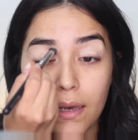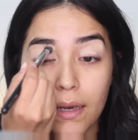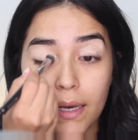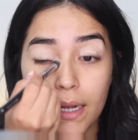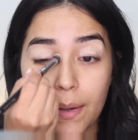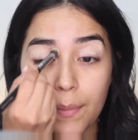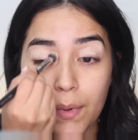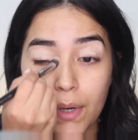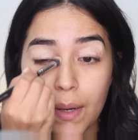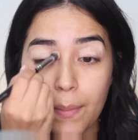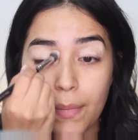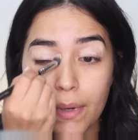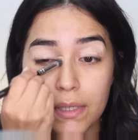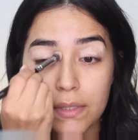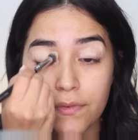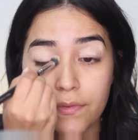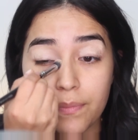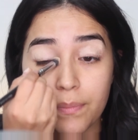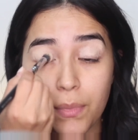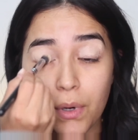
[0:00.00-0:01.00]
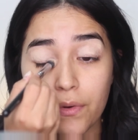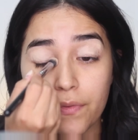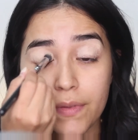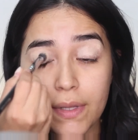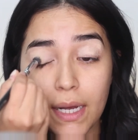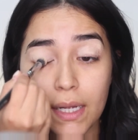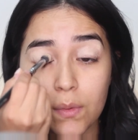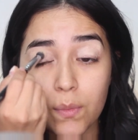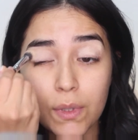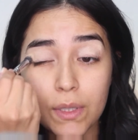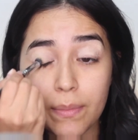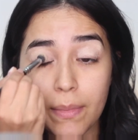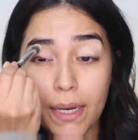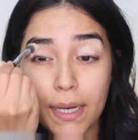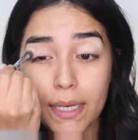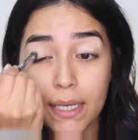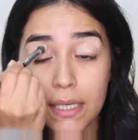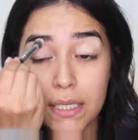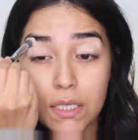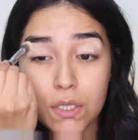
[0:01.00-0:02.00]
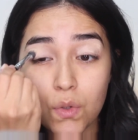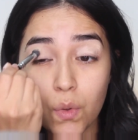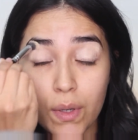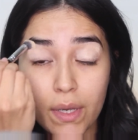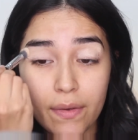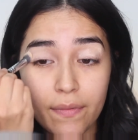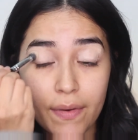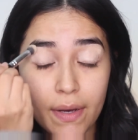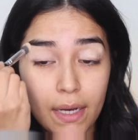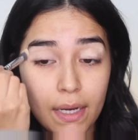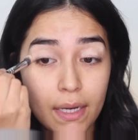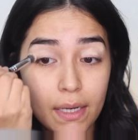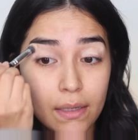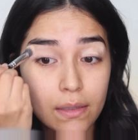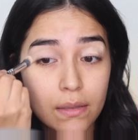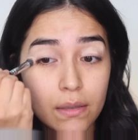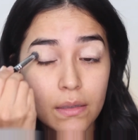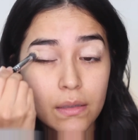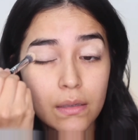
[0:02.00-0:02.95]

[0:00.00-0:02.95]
and I'm gonna buff that with my Zoeva